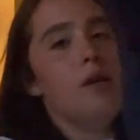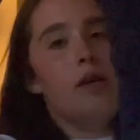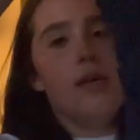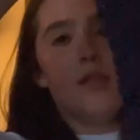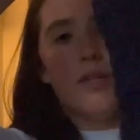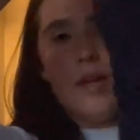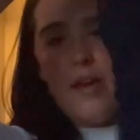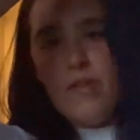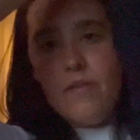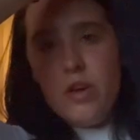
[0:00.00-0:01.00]
Here's the
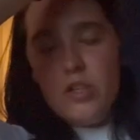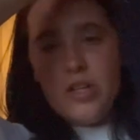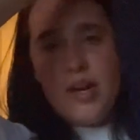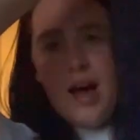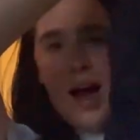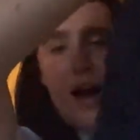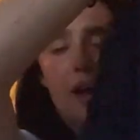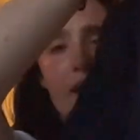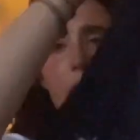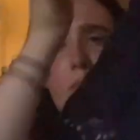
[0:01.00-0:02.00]
navy version,
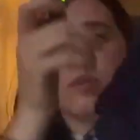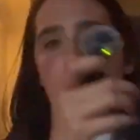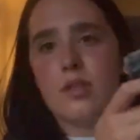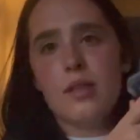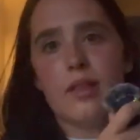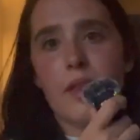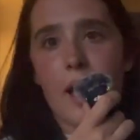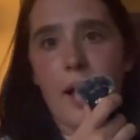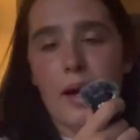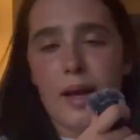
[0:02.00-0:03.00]
and it was
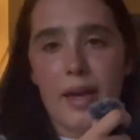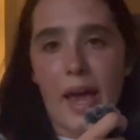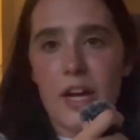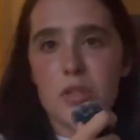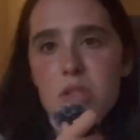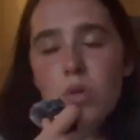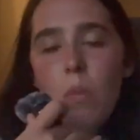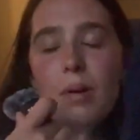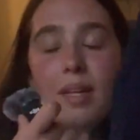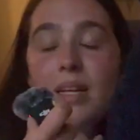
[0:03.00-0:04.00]
the gauge was
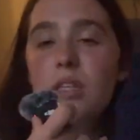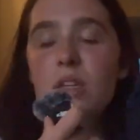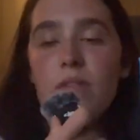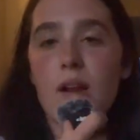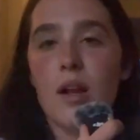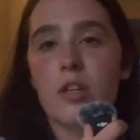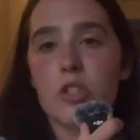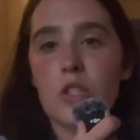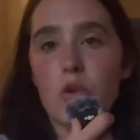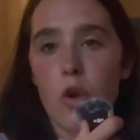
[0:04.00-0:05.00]
completely different. I
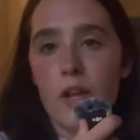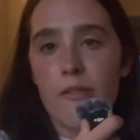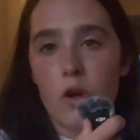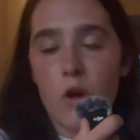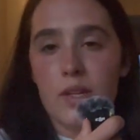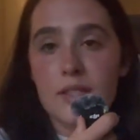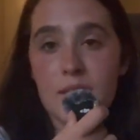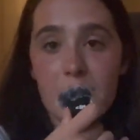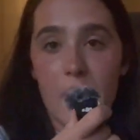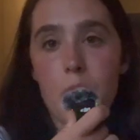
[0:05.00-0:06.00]
literally don't even know. It's the
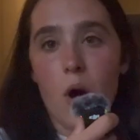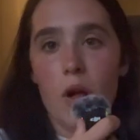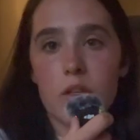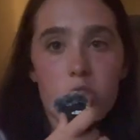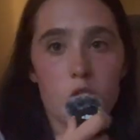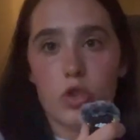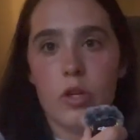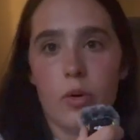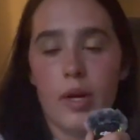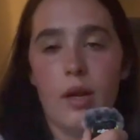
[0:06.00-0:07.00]
same yarn, social
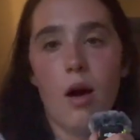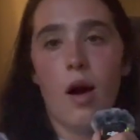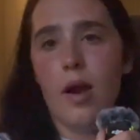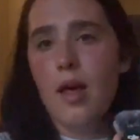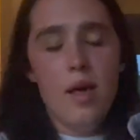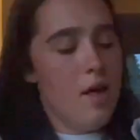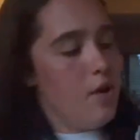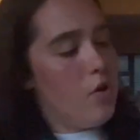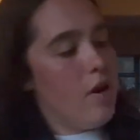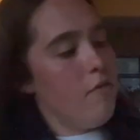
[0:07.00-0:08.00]
and green yarn.
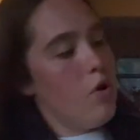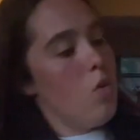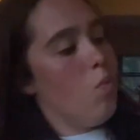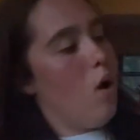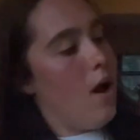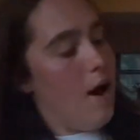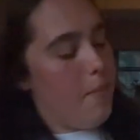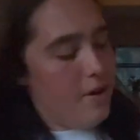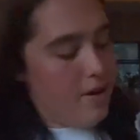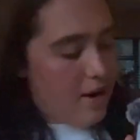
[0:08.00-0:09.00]
Don't even know what
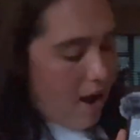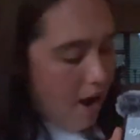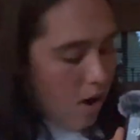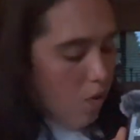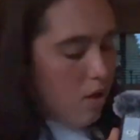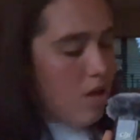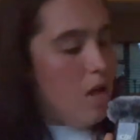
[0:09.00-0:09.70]
happened and how,